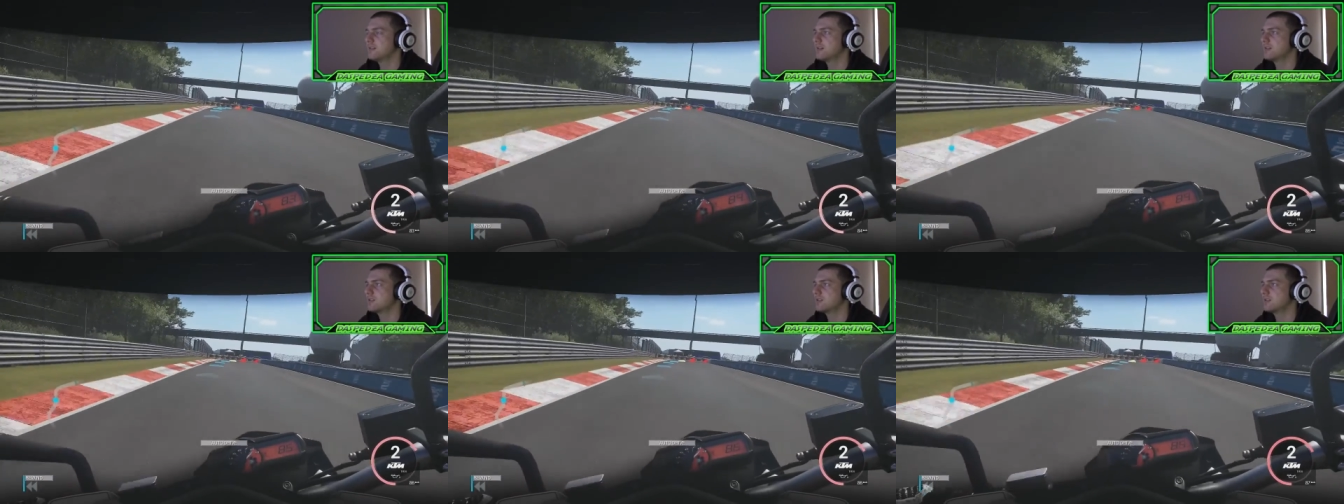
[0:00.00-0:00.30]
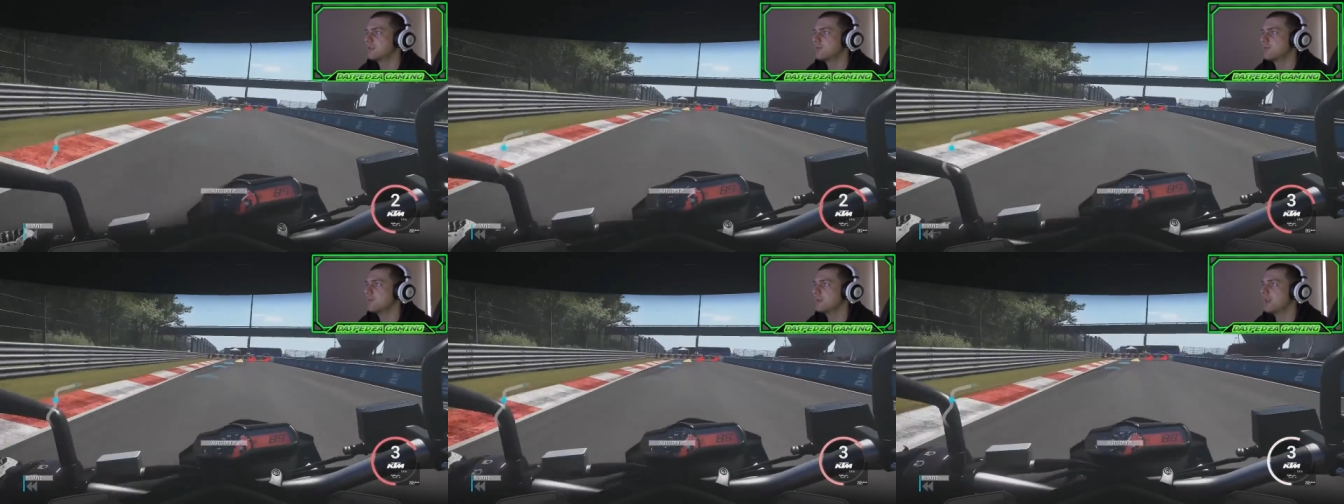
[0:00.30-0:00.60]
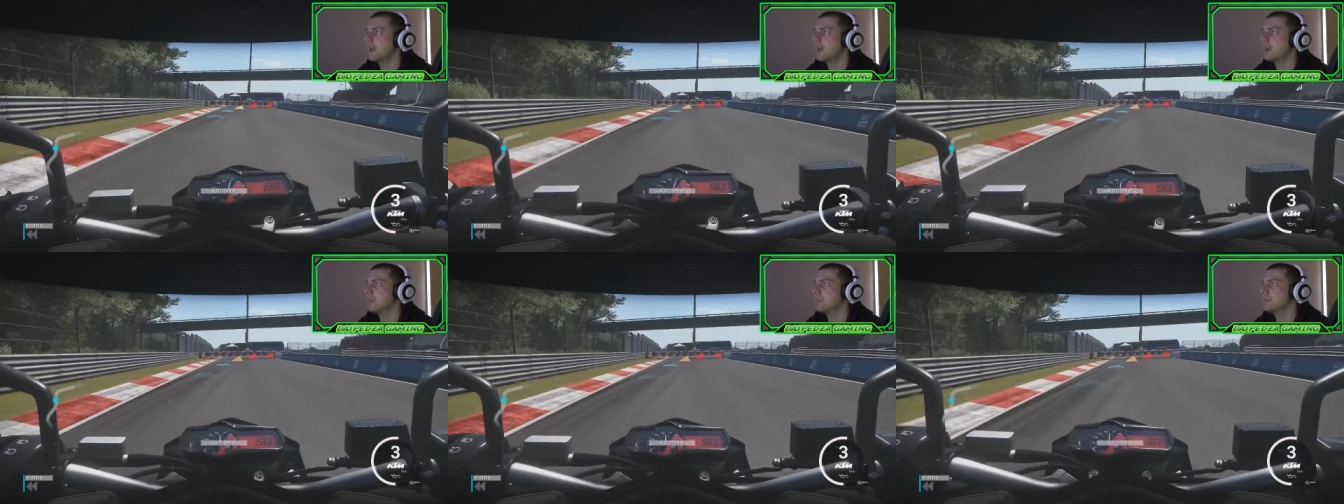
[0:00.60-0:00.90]
Actually, when
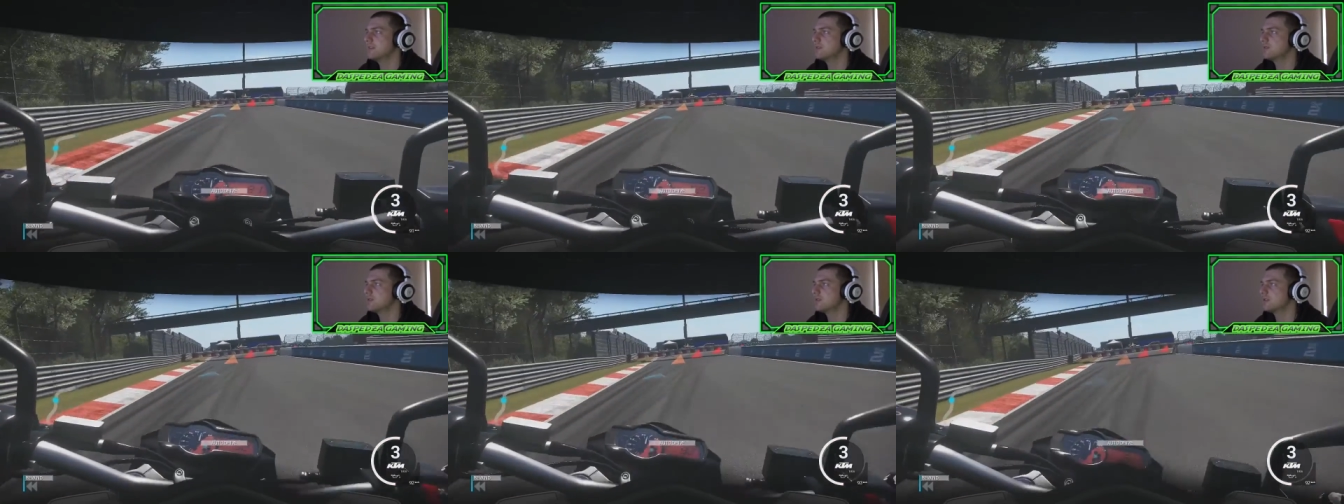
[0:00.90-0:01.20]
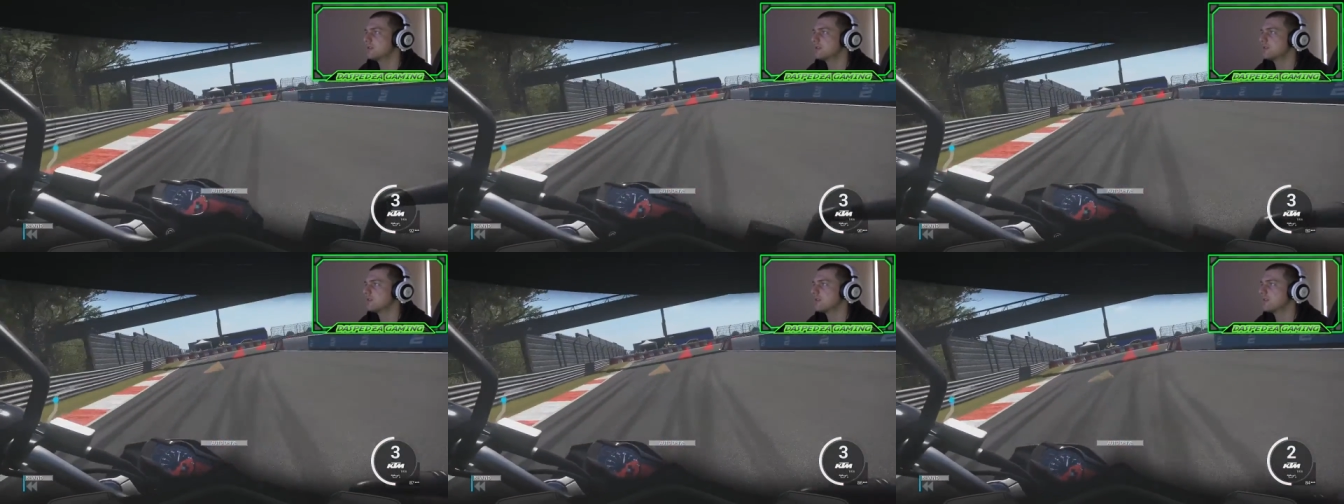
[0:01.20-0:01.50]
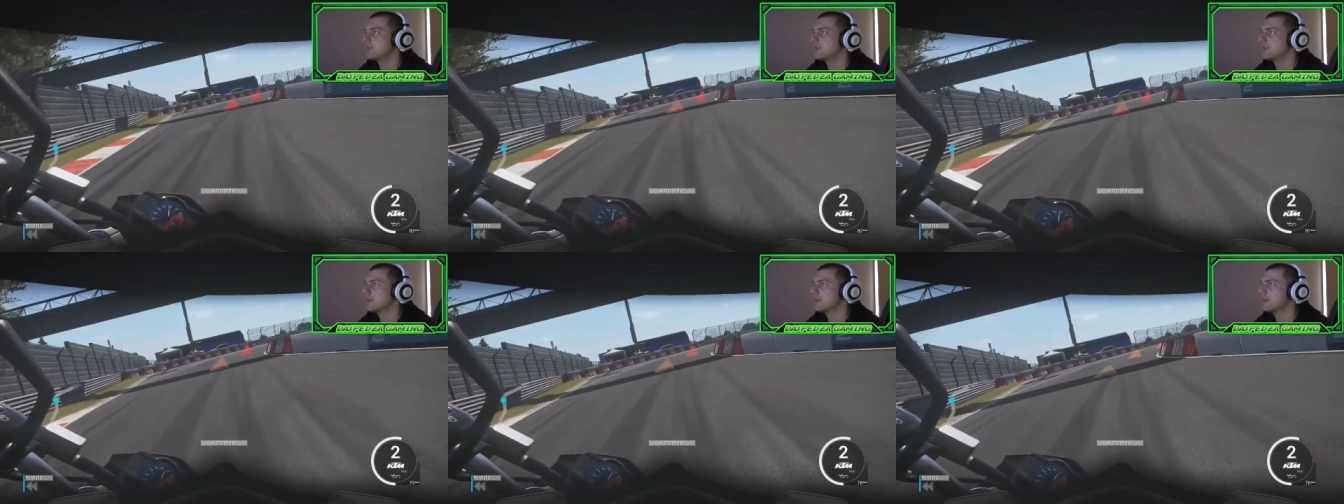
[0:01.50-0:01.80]
the hell is auto
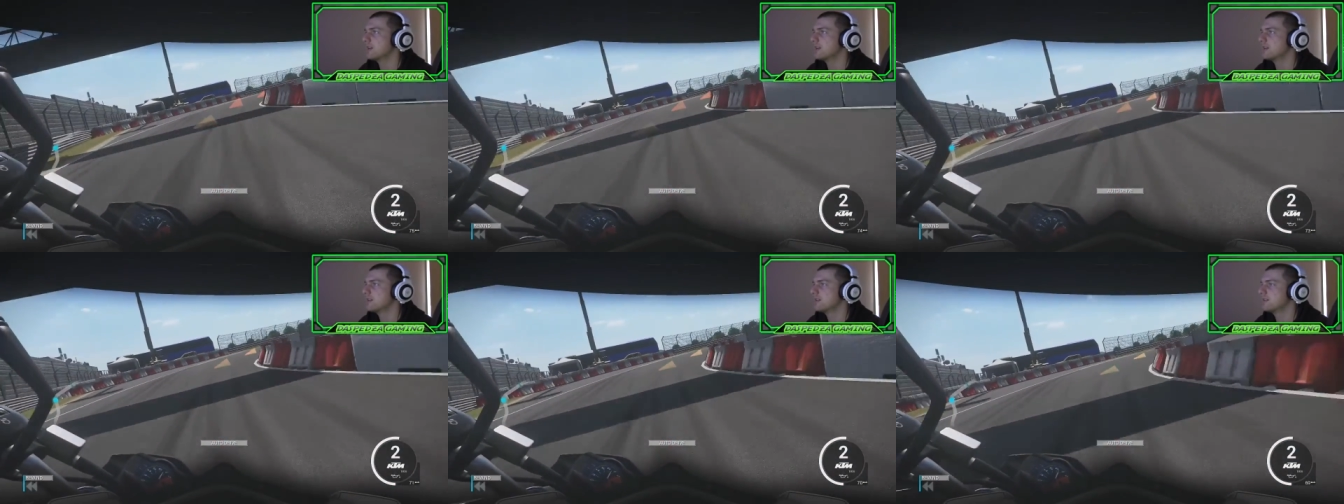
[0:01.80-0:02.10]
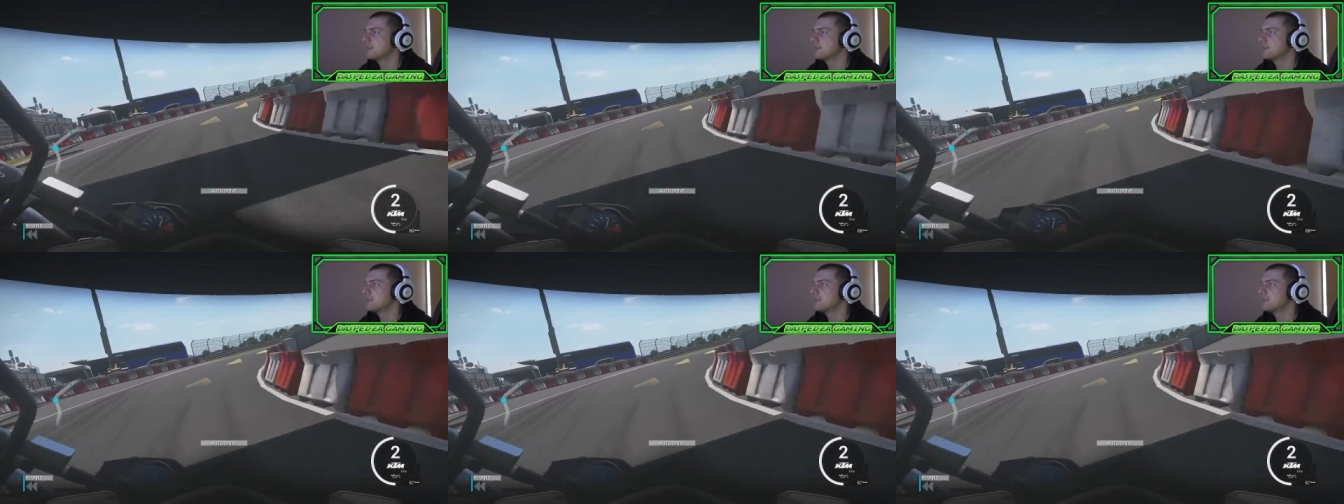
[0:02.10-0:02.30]
drive gonna end?